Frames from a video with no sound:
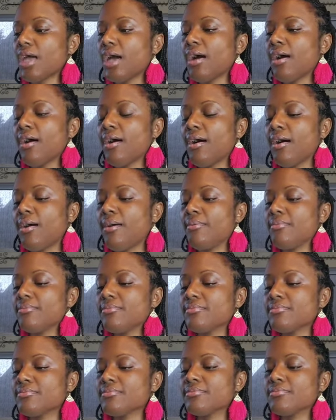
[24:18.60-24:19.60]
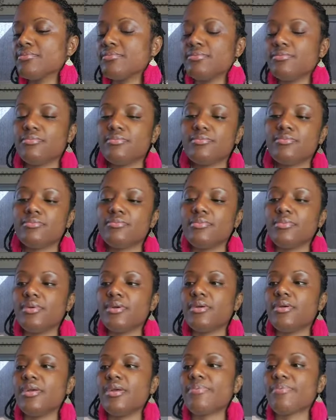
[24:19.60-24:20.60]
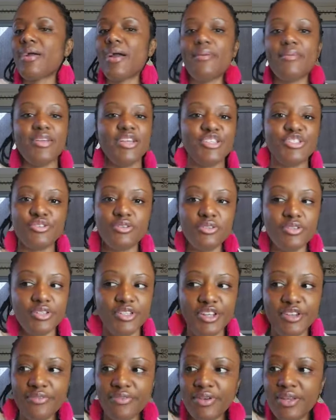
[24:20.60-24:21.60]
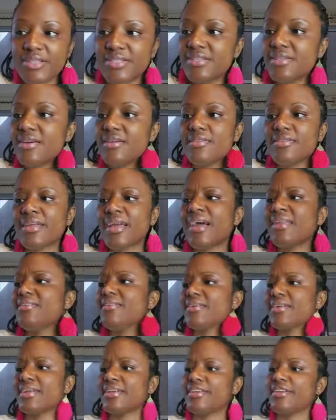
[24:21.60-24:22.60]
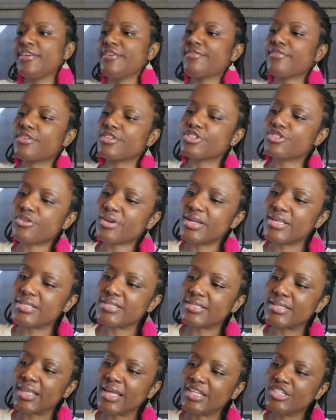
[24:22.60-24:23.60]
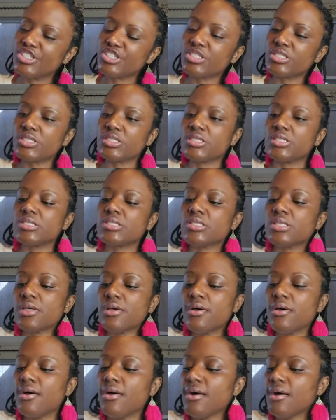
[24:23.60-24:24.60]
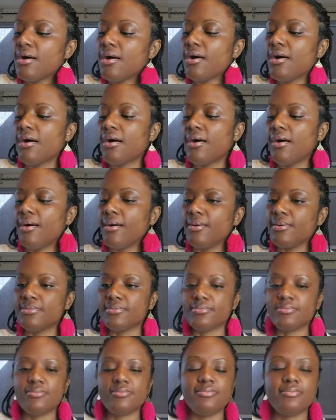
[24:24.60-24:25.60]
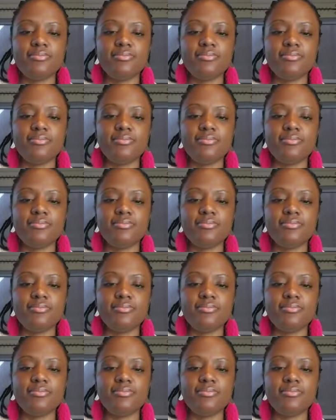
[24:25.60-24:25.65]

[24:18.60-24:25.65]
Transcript: that um it probably hits you a little different. That's another thing. I look at different translations um